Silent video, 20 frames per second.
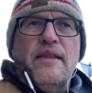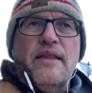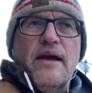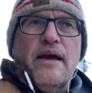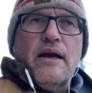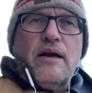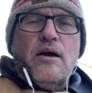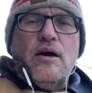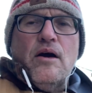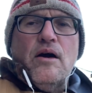
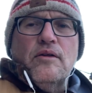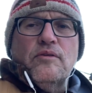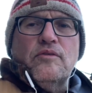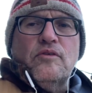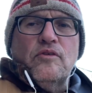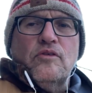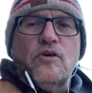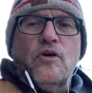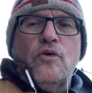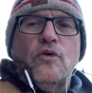that
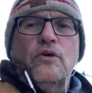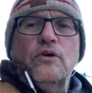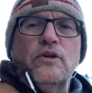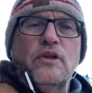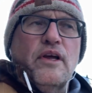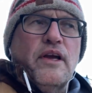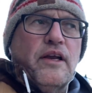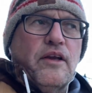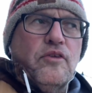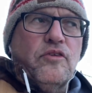causes cold
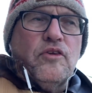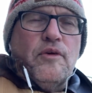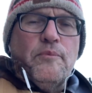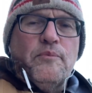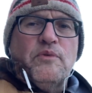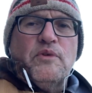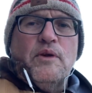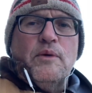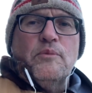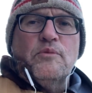like
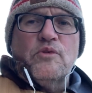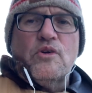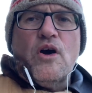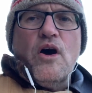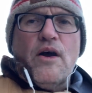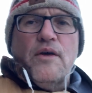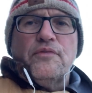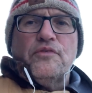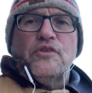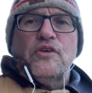symptoms,
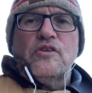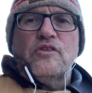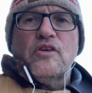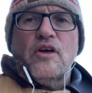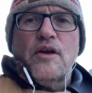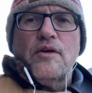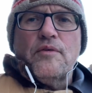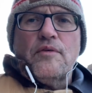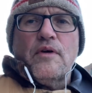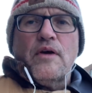coughs,
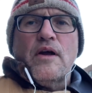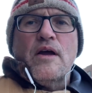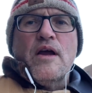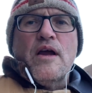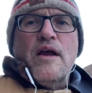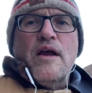etc.